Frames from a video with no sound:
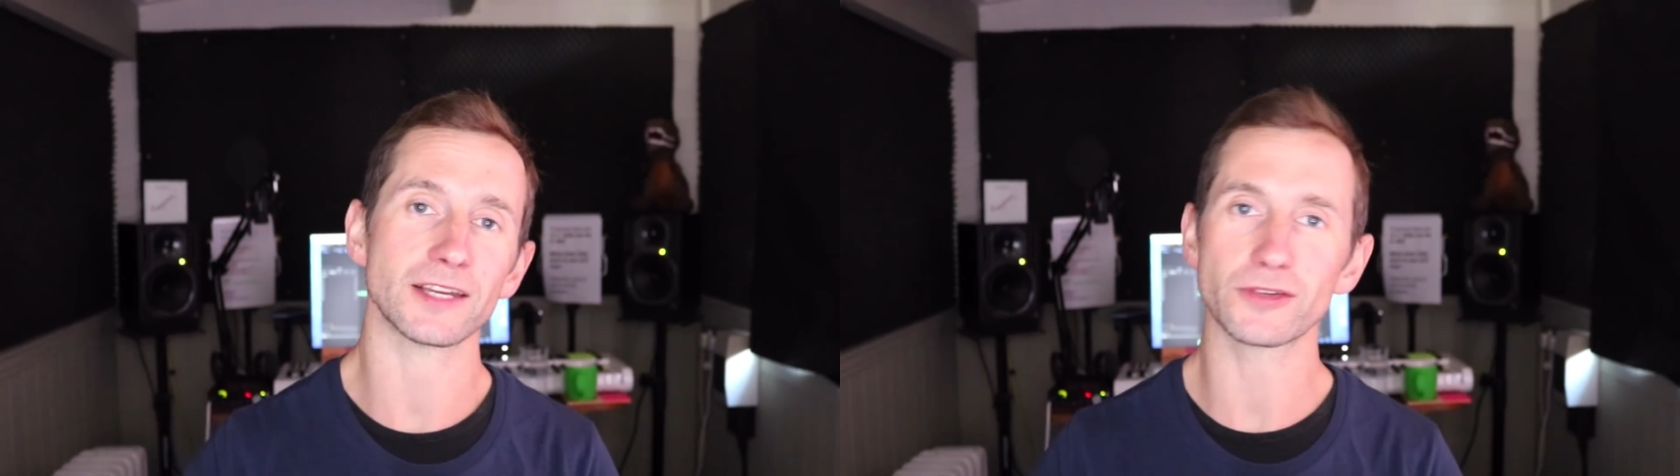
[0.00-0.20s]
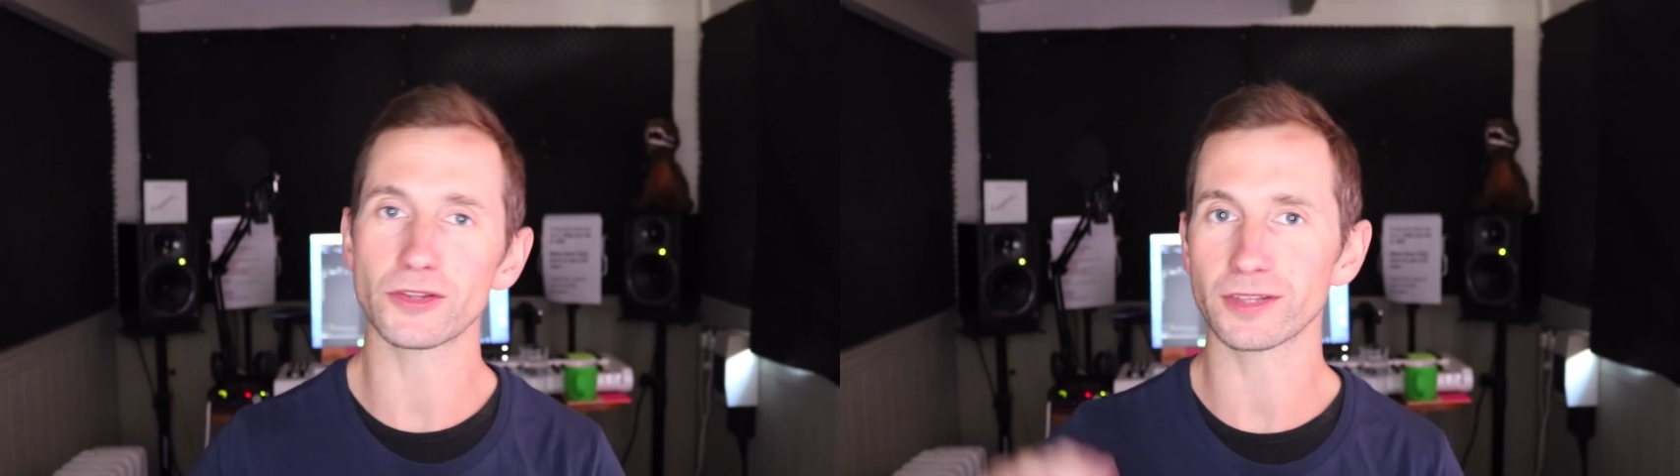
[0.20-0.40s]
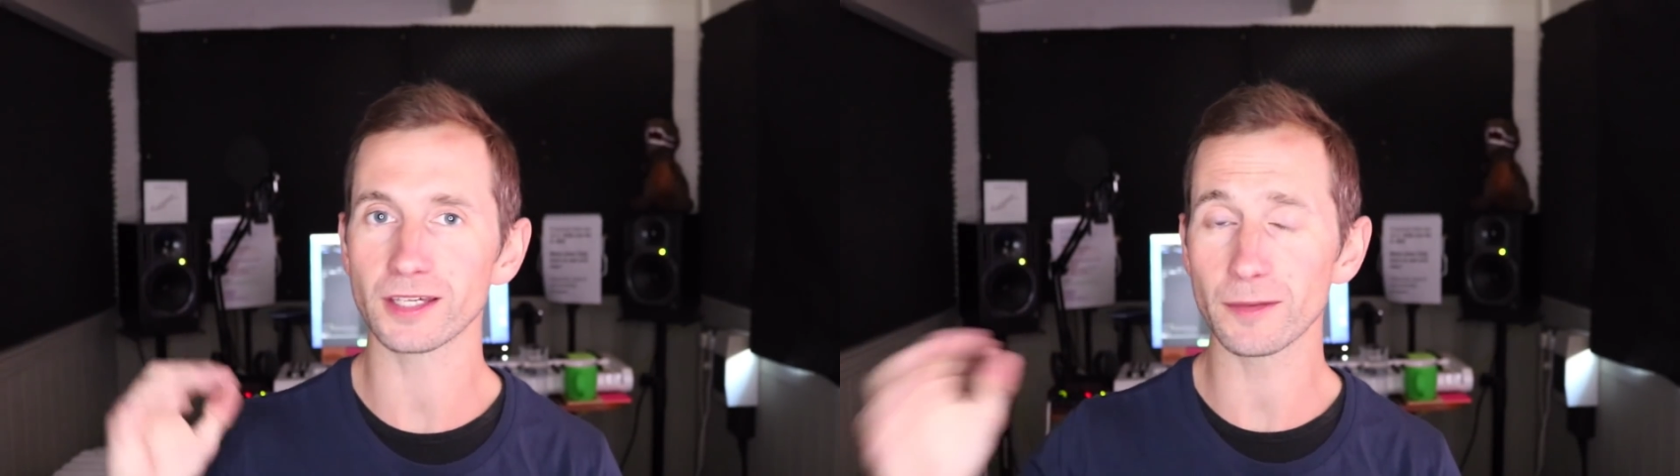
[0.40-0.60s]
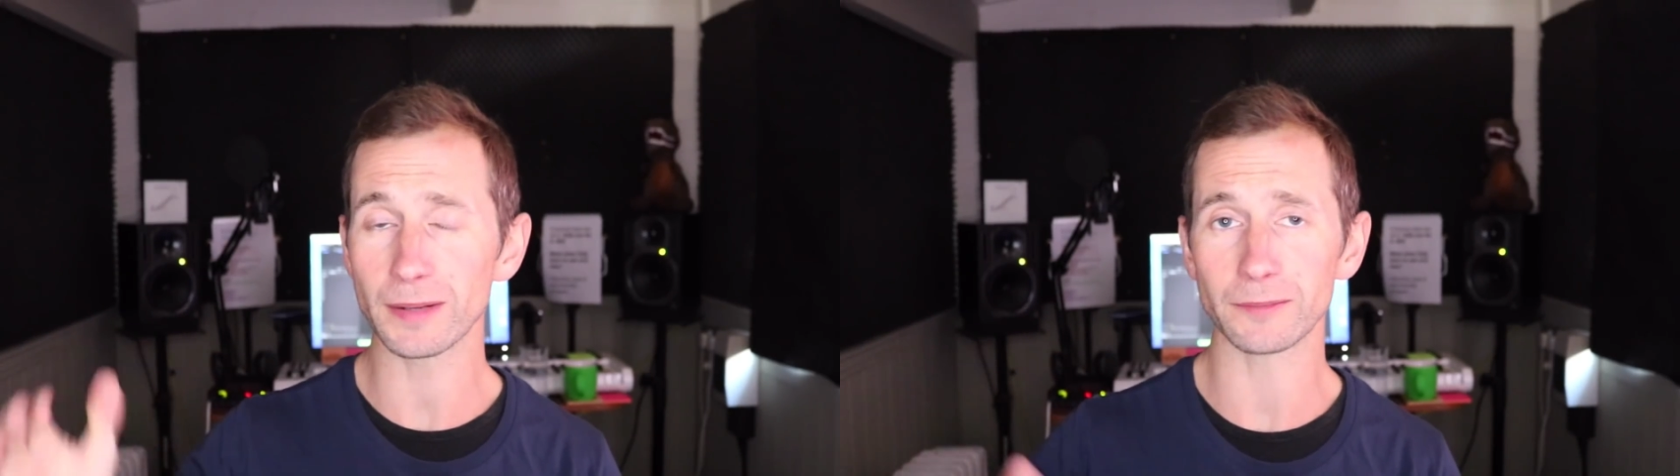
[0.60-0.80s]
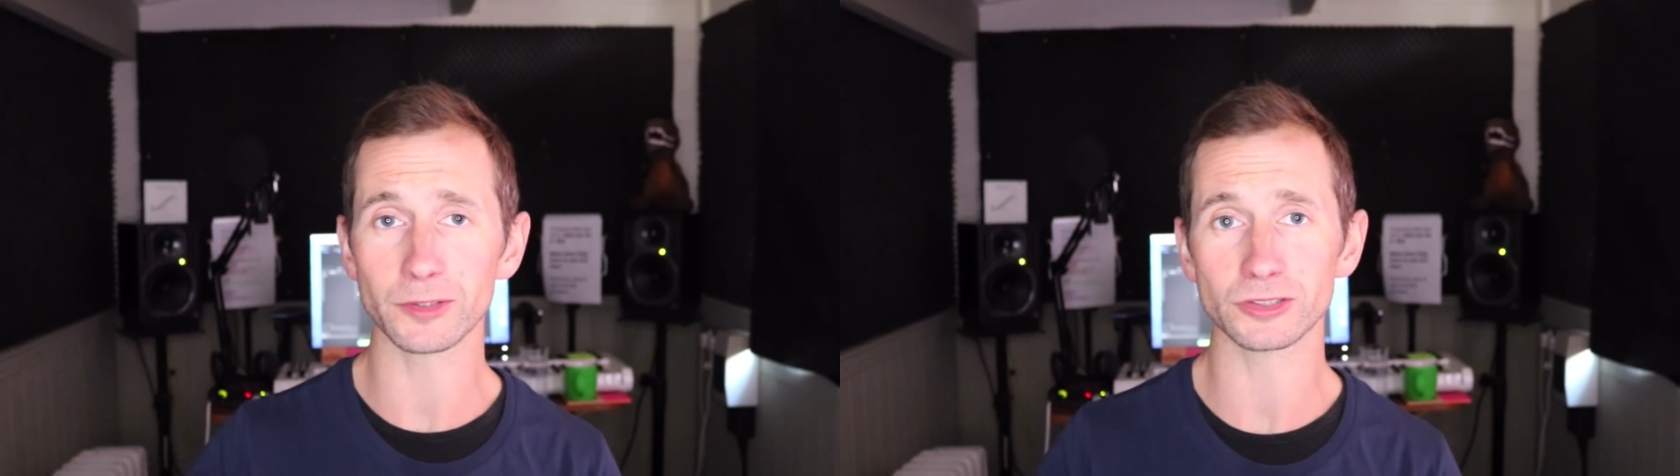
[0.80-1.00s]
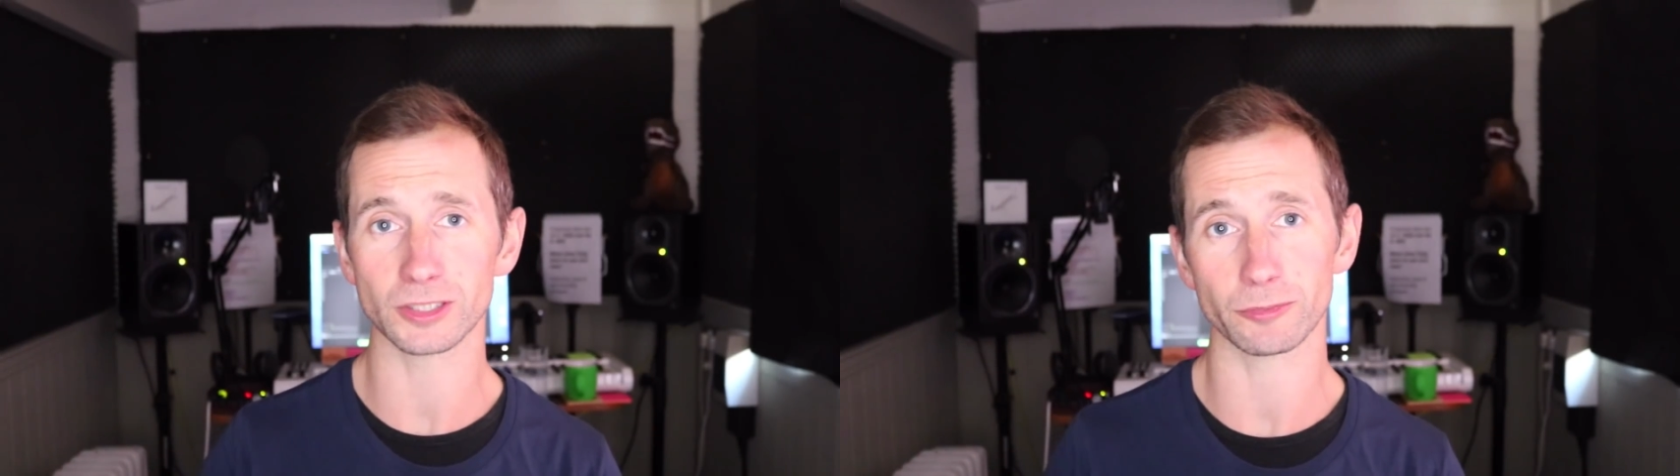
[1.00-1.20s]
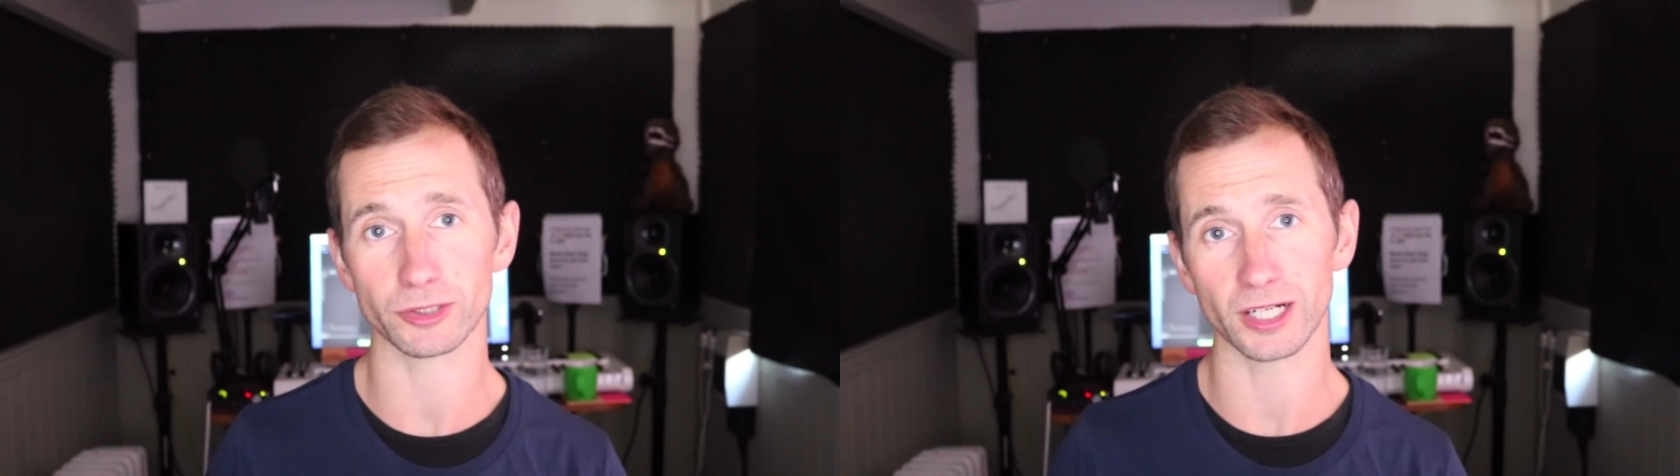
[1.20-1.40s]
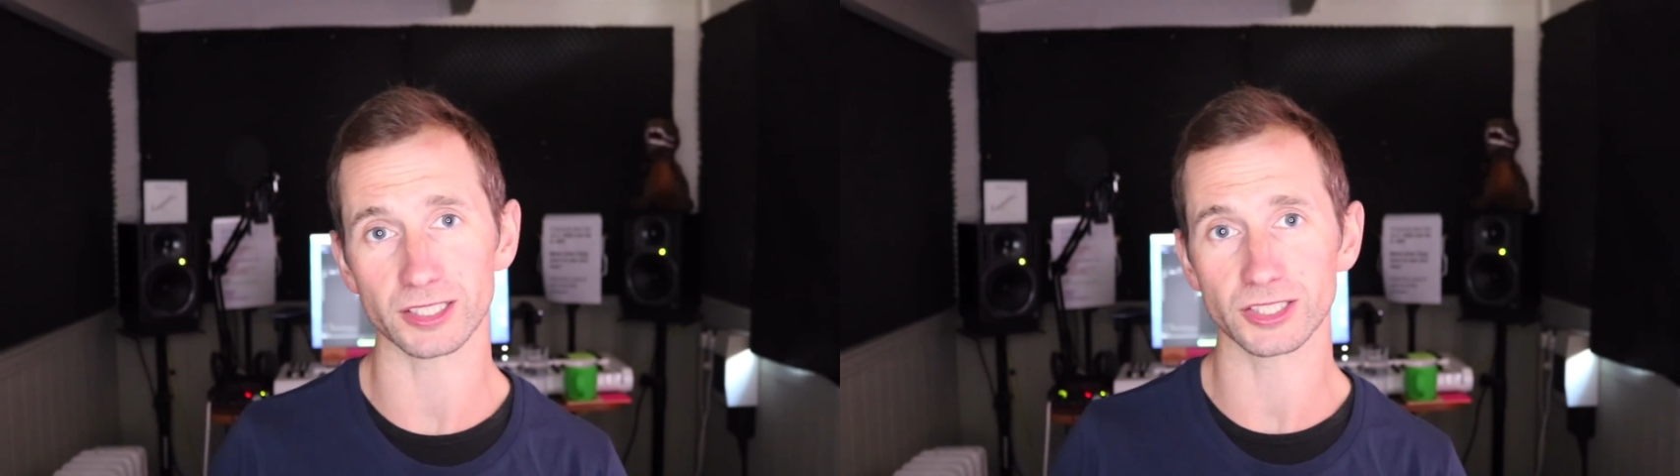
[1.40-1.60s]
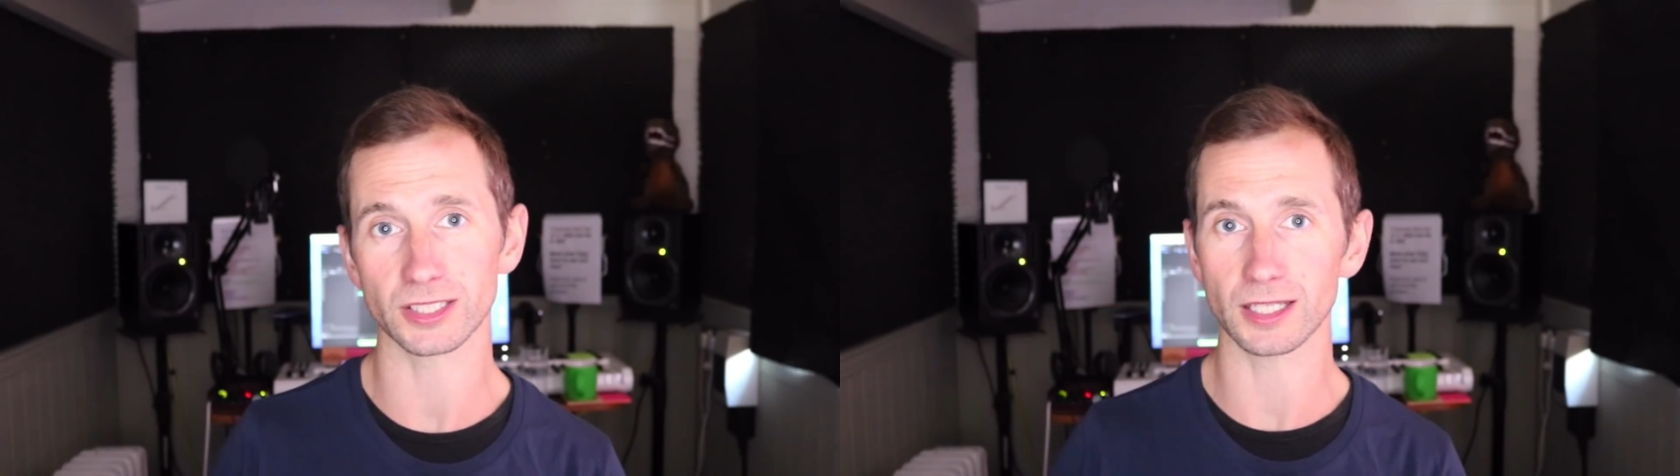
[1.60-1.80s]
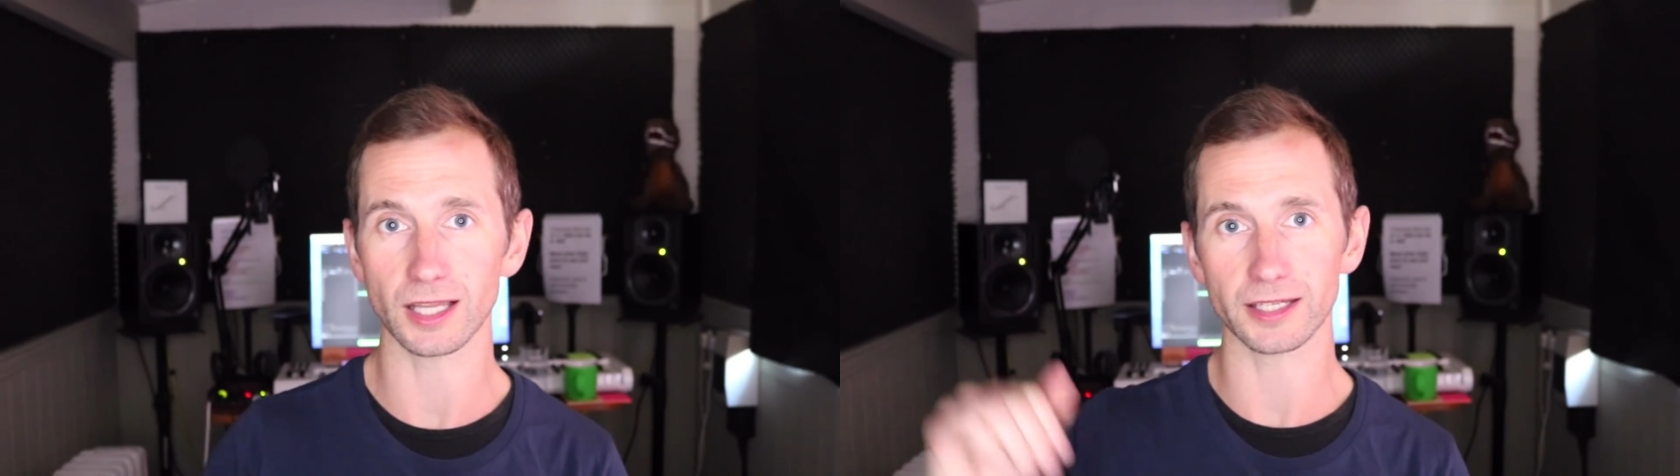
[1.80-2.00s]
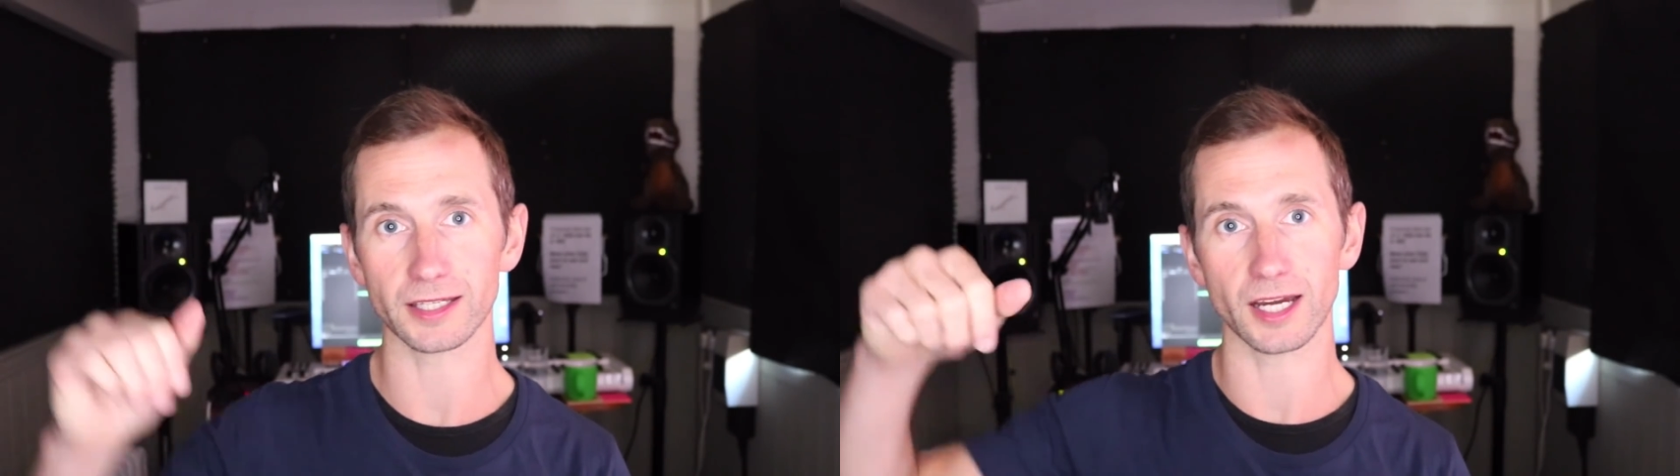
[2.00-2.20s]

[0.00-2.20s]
If you think about music production like